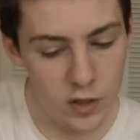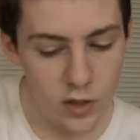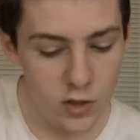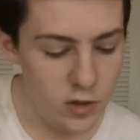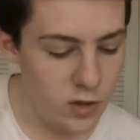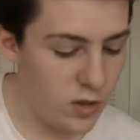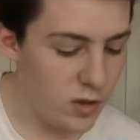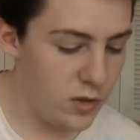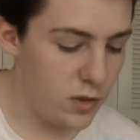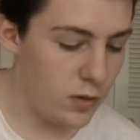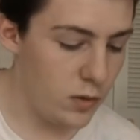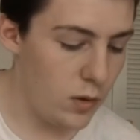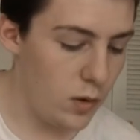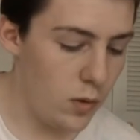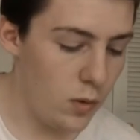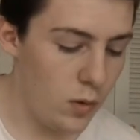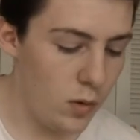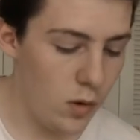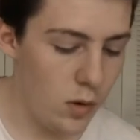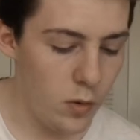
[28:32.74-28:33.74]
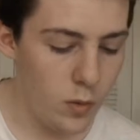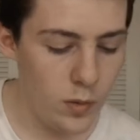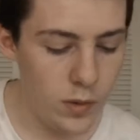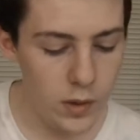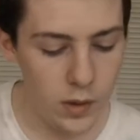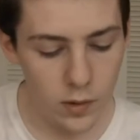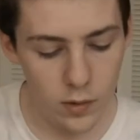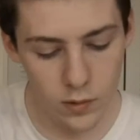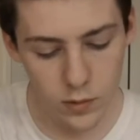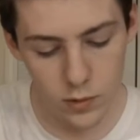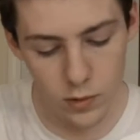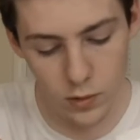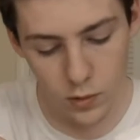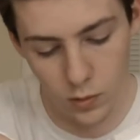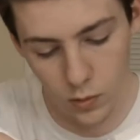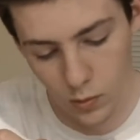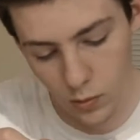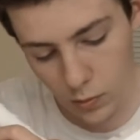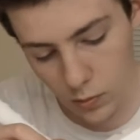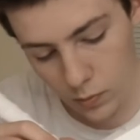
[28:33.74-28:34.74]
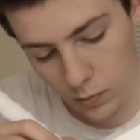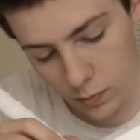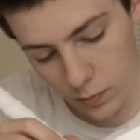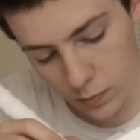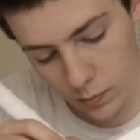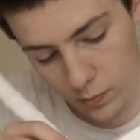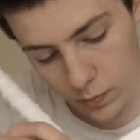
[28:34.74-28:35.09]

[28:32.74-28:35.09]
It just doesn't go all the way down into the hole.